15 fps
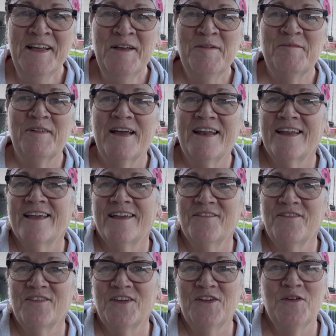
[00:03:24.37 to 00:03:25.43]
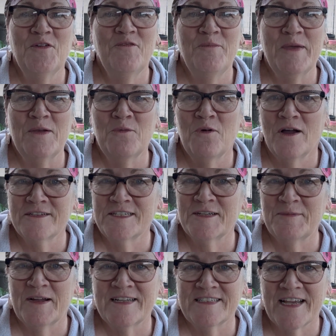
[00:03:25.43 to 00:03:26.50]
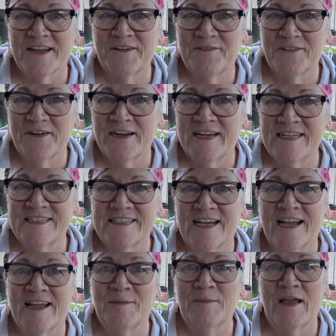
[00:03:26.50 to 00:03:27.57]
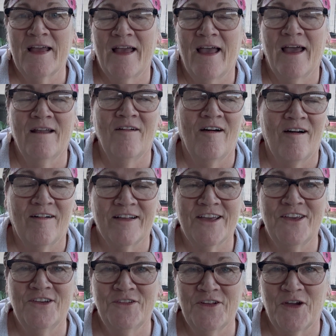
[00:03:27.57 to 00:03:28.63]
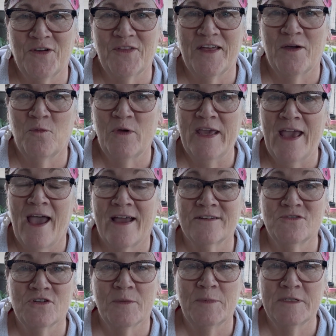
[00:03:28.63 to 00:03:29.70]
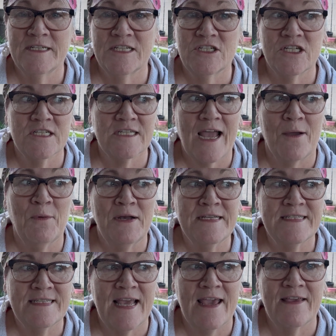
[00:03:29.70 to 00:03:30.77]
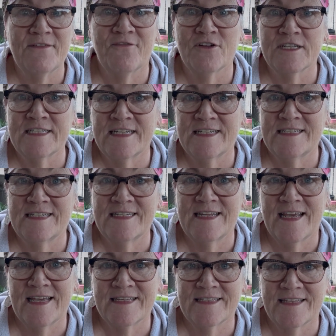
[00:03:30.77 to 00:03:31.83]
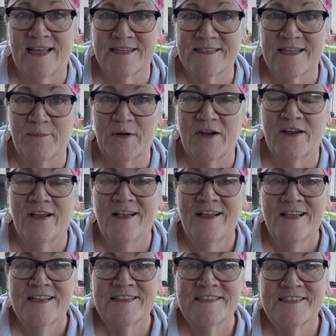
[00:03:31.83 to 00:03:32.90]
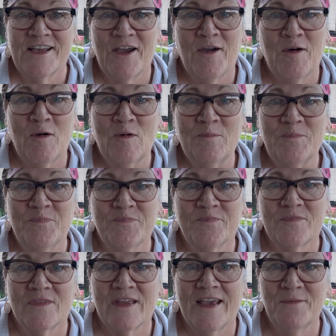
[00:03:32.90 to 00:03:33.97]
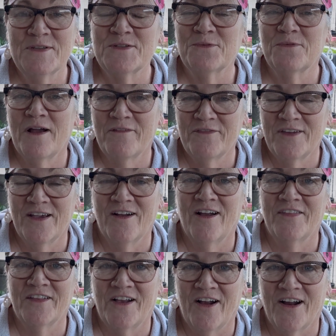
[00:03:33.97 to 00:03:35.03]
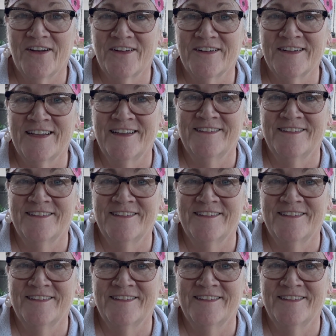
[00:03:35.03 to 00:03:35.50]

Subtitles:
But if you've been watching my channel for any time at all, you know that we had triple digits, I want to say, for 60 days last summer. So it was a rough year on the garden.